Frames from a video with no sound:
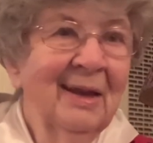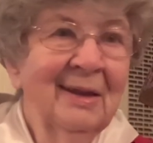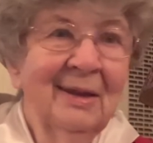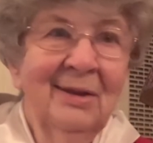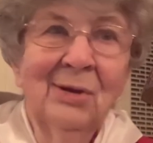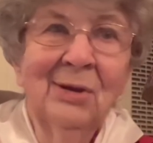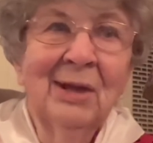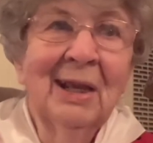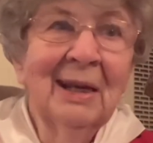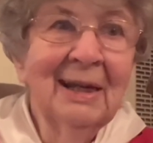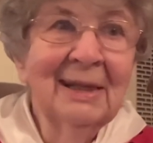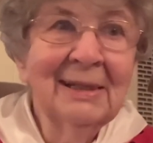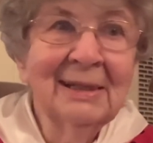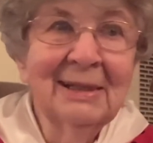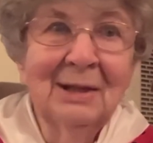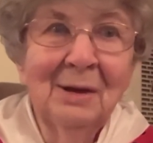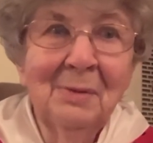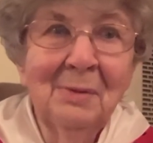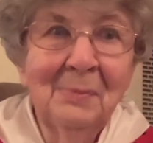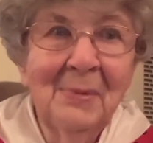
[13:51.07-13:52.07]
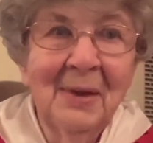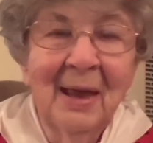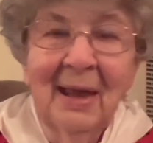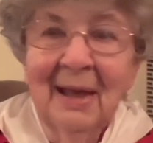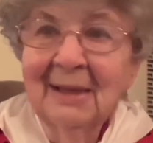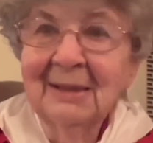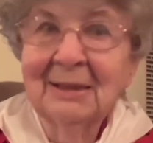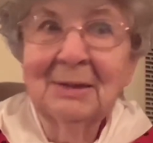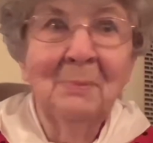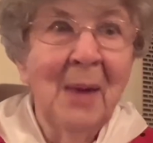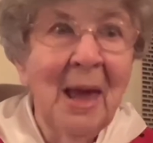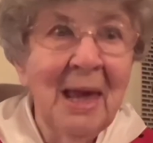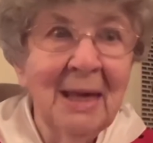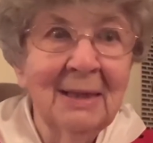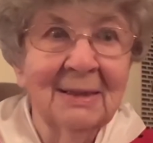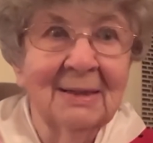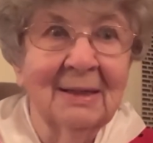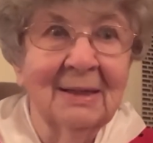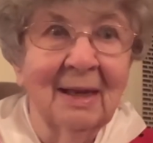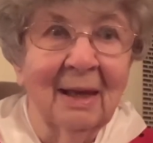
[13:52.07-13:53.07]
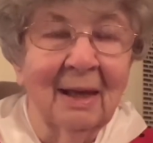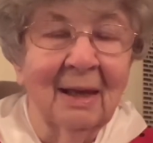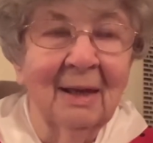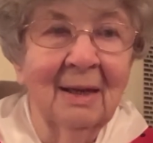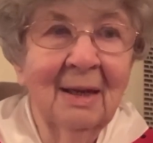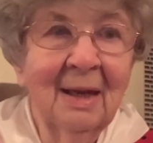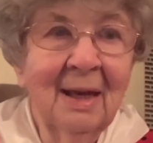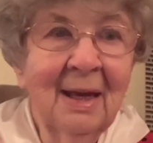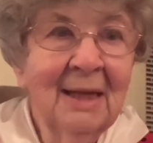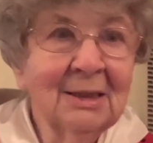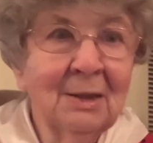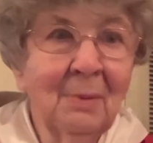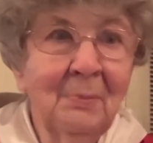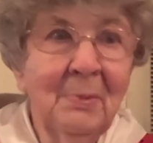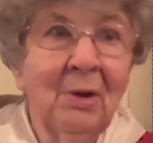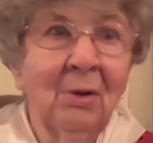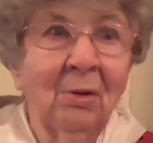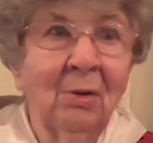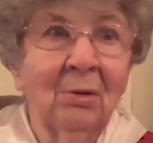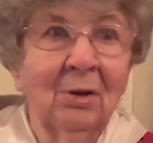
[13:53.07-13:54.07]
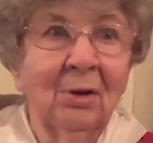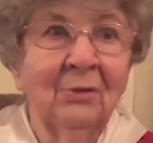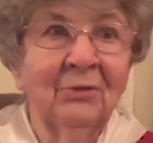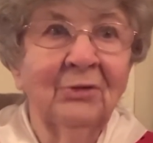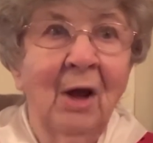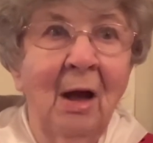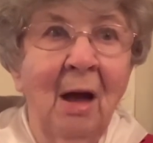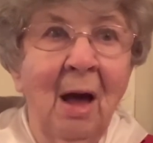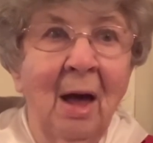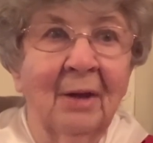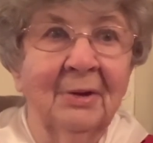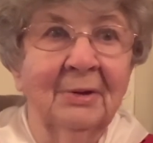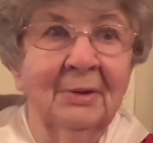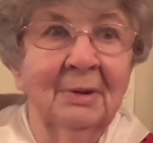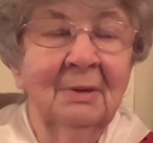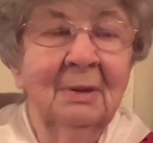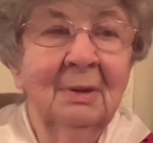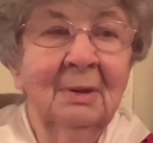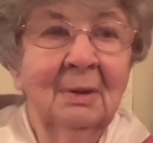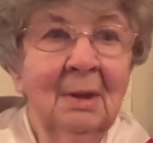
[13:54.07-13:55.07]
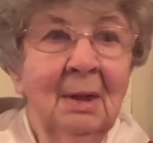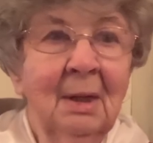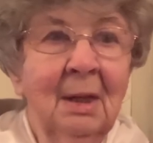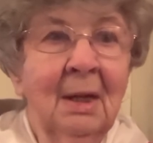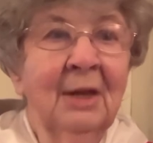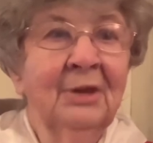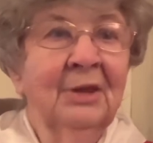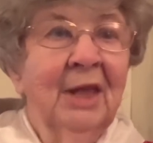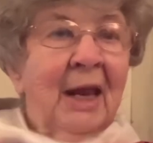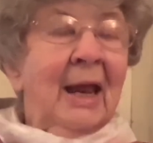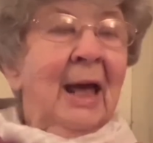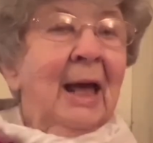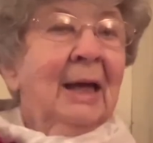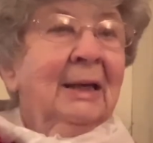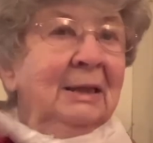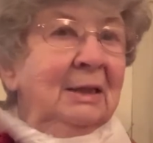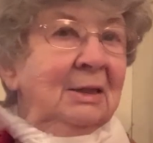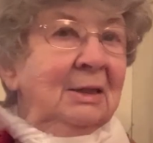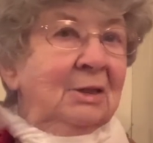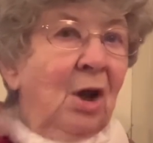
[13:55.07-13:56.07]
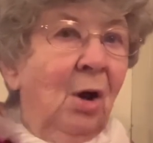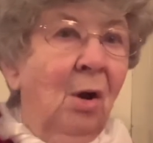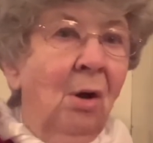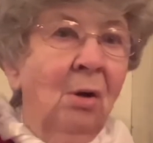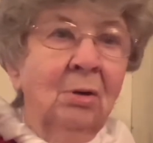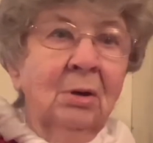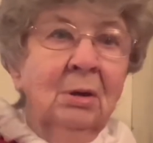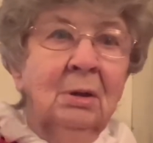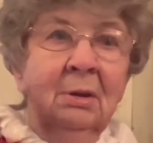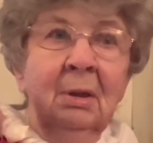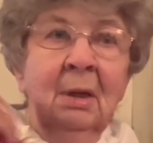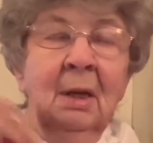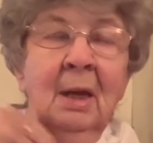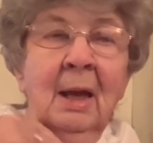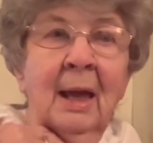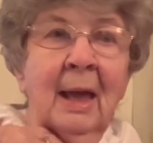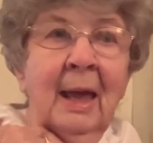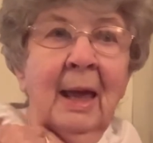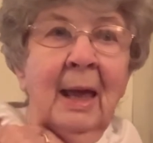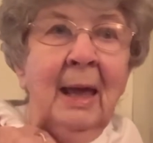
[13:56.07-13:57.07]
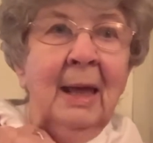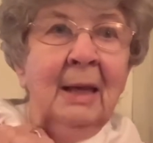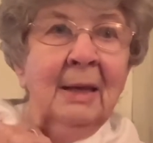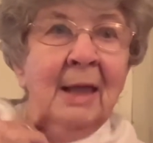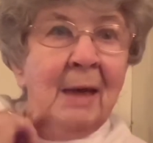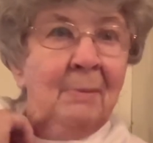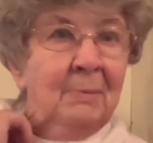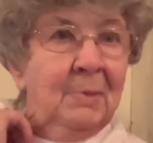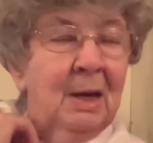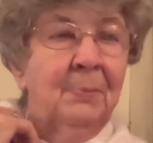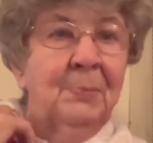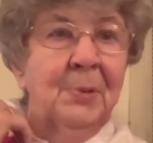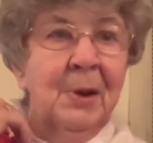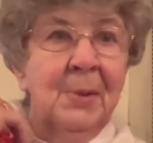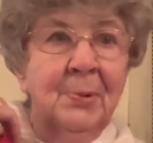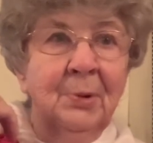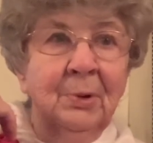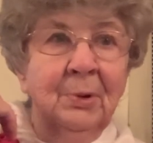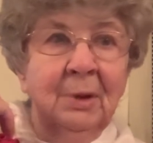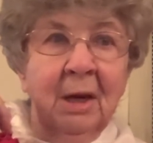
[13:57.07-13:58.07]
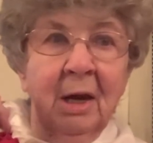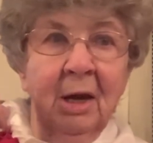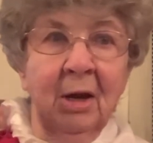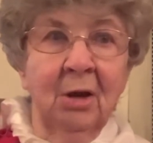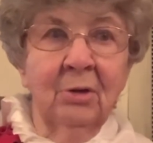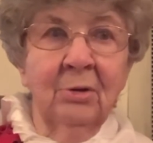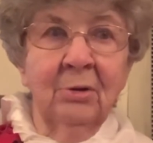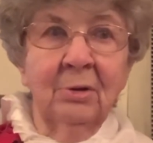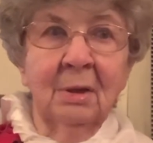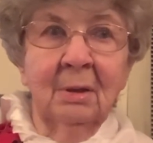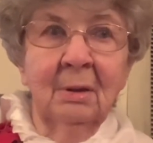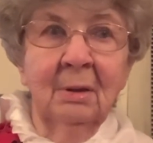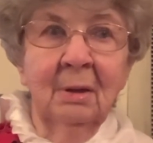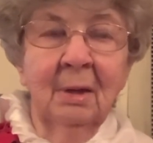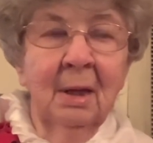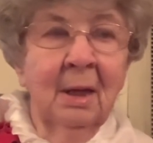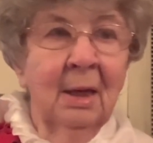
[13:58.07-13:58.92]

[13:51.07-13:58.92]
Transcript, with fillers: You can listen to It's amazing. It's a miracle of God that I can talk and that many people can hear you.